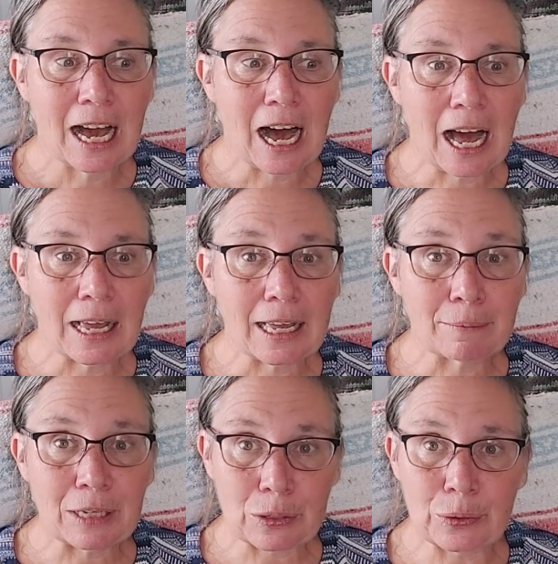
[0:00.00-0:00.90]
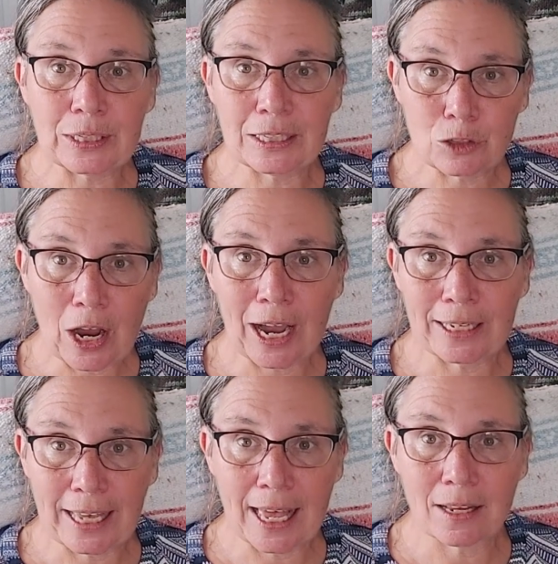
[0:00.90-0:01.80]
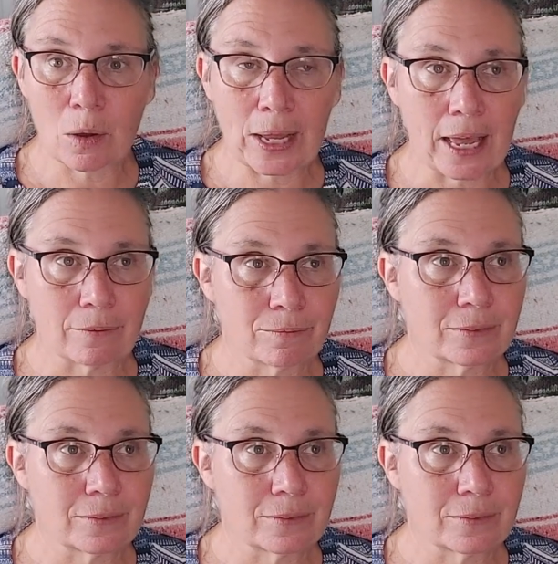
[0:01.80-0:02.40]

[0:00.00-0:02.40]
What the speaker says: I am going to try to get, okay,